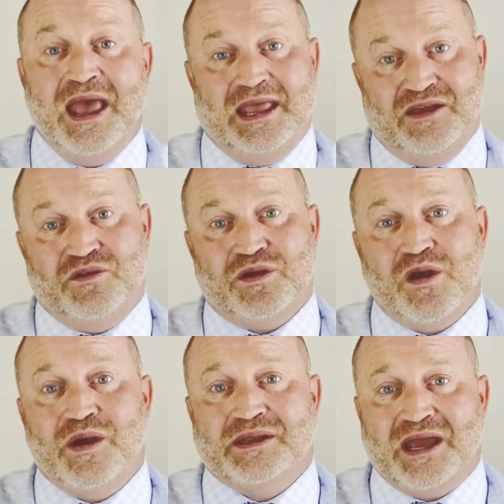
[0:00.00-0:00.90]
if you're
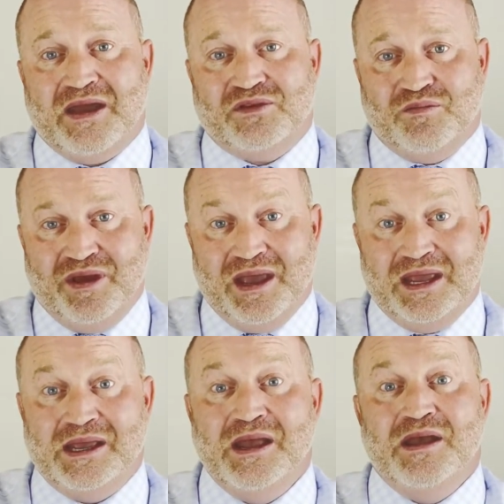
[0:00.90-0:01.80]
going to have to
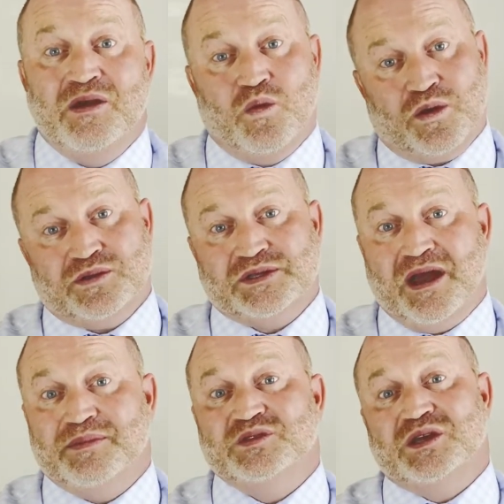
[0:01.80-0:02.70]
pay workers'
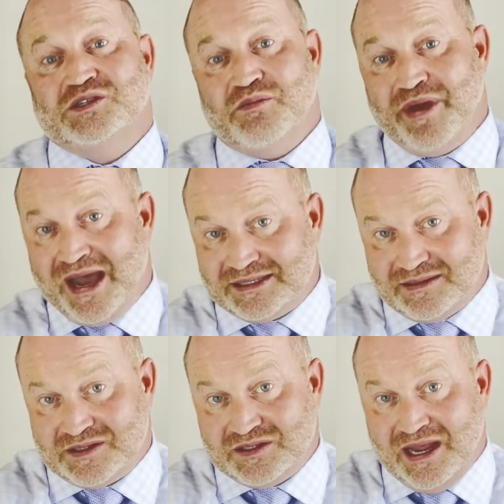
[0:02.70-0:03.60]
compensation back to
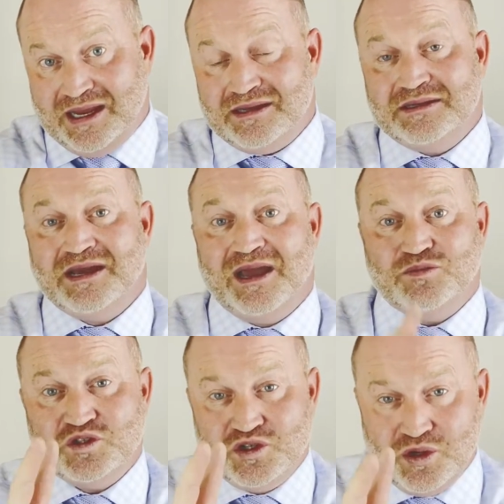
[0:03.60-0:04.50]
the state
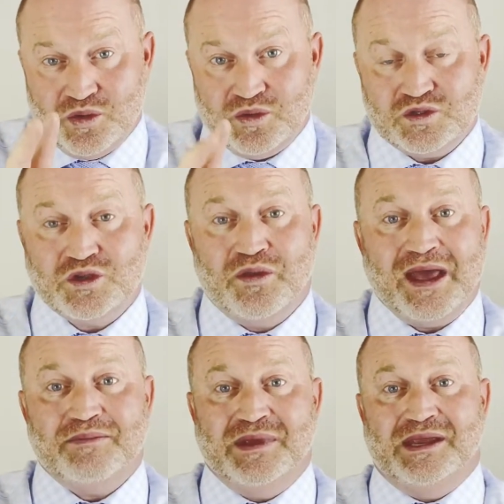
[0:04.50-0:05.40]
times 2. So
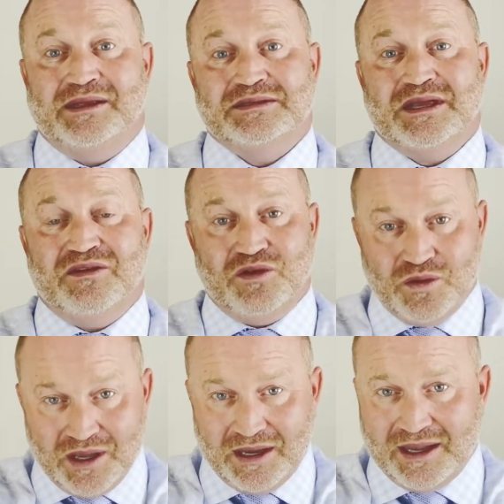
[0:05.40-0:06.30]
that means that if you
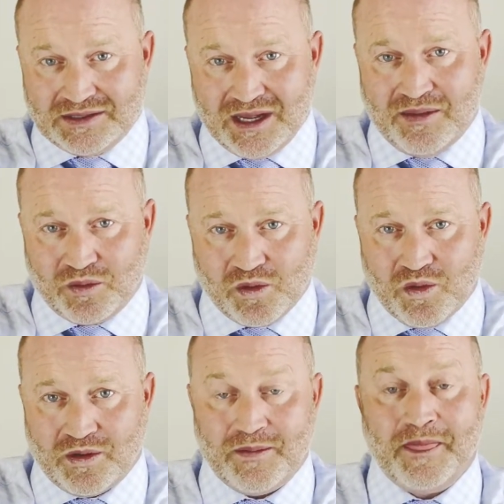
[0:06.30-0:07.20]
get a stop work
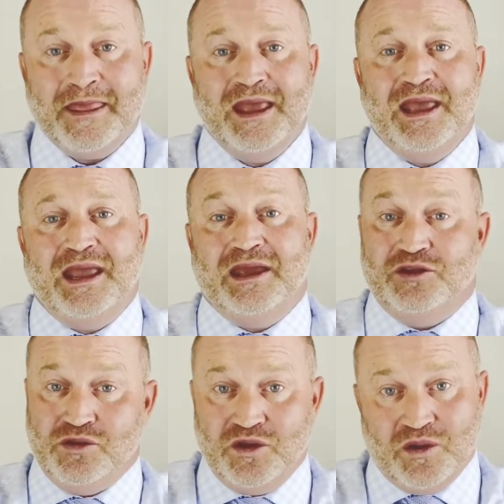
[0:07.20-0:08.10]
order and
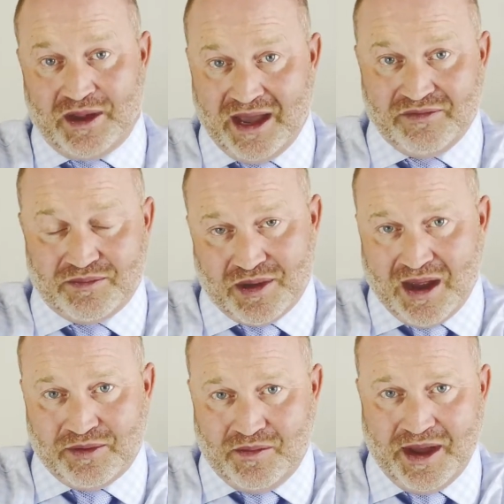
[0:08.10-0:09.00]
you don't have the
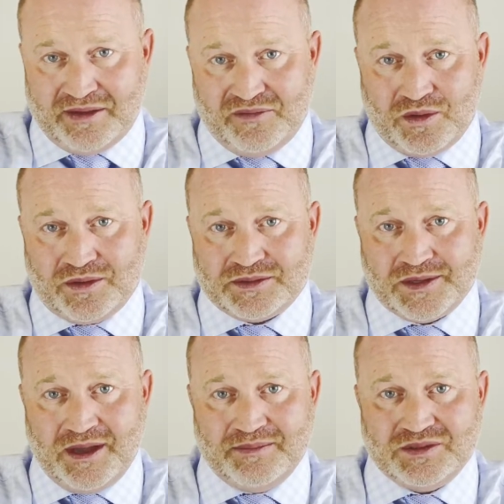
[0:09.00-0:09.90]
proper amount of workers'
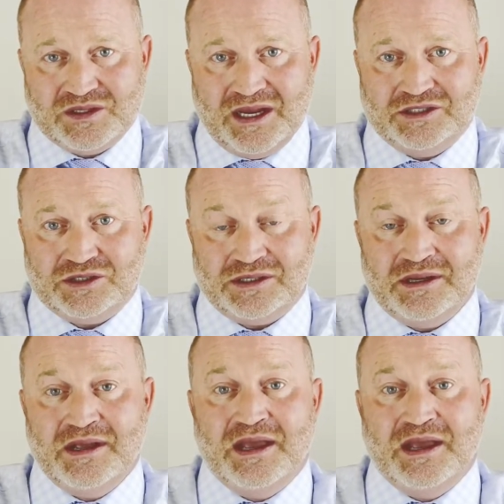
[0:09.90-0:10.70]
compensation,